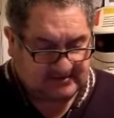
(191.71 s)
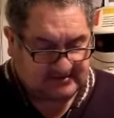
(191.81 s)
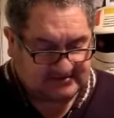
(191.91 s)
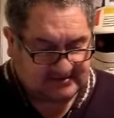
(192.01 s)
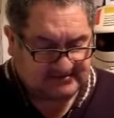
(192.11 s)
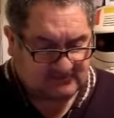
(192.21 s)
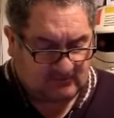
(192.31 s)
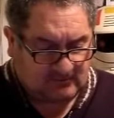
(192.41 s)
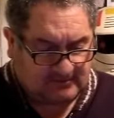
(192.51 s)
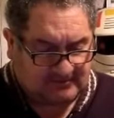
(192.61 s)
he says,
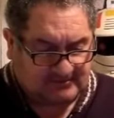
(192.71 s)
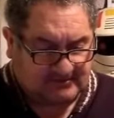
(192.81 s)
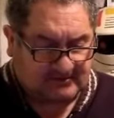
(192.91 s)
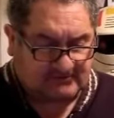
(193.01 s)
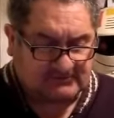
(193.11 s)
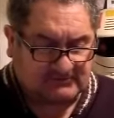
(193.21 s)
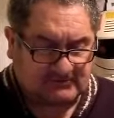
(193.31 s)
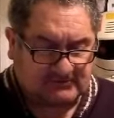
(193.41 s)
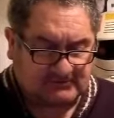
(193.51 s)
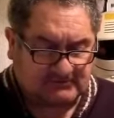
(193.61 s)
winding down,
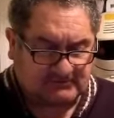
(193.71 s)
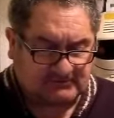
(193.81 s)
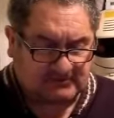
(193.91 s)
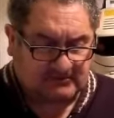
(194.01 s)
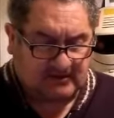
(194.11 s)
trying to talk.